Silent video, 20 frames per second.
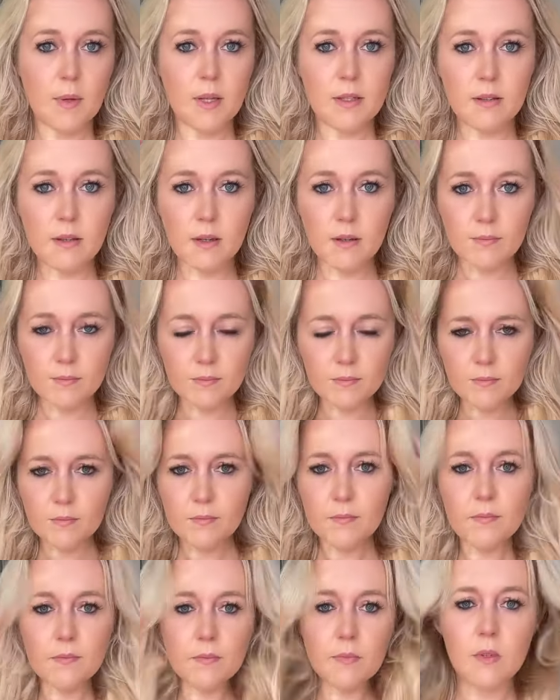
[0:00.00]
Better.
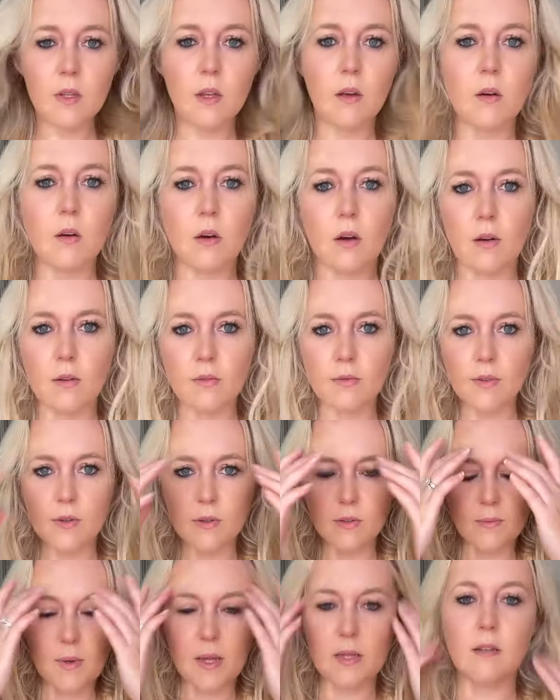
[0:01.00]
Oh,
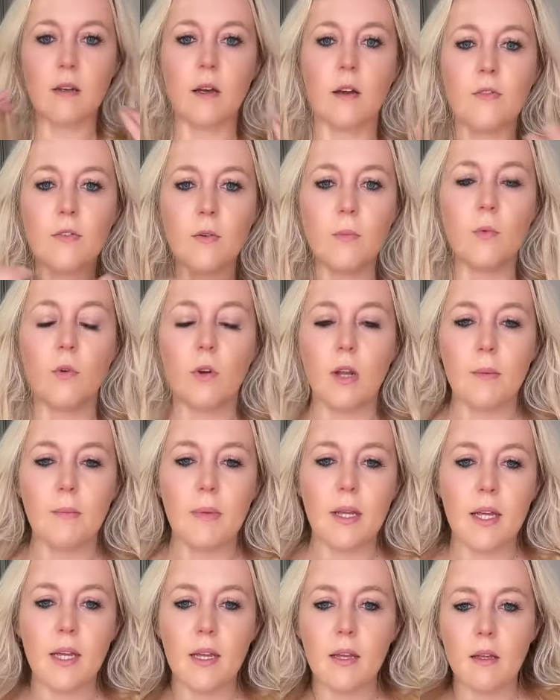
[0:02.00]
feels better. I feel more like
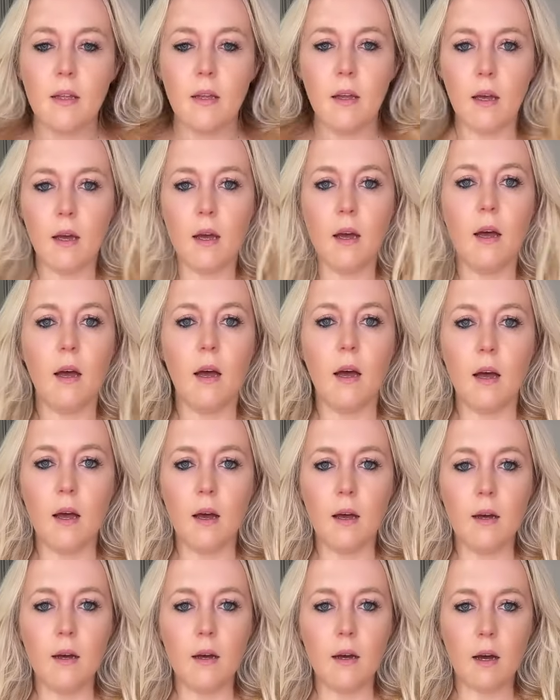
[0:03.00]
me.
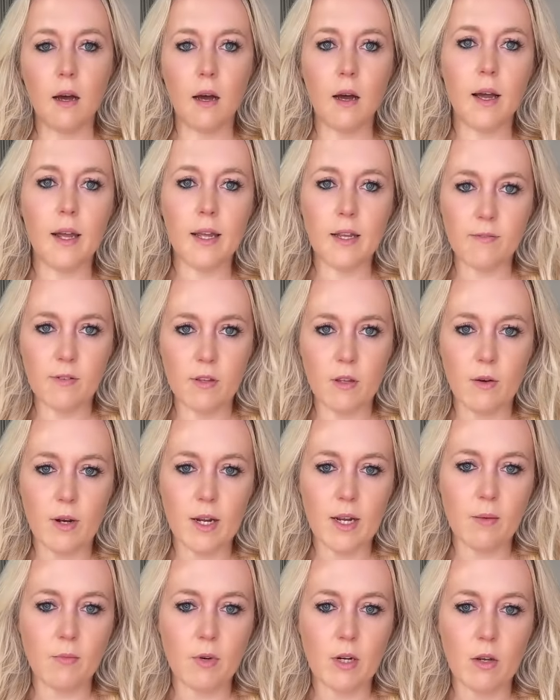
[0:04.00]
Even though
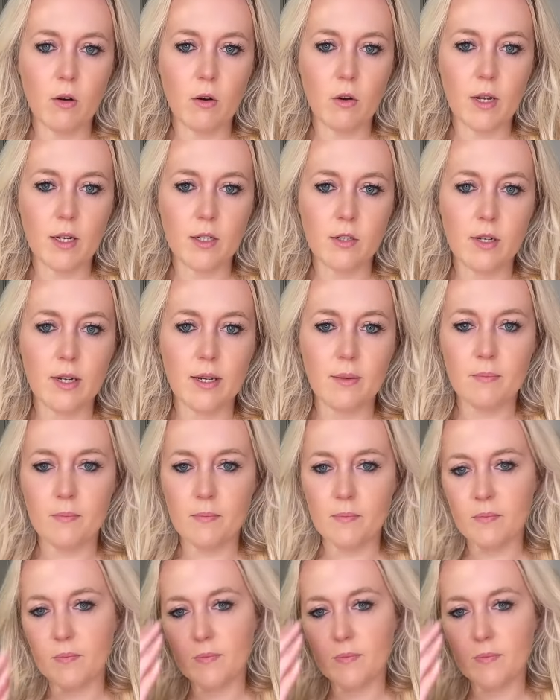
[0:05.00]
I am really hot, actually.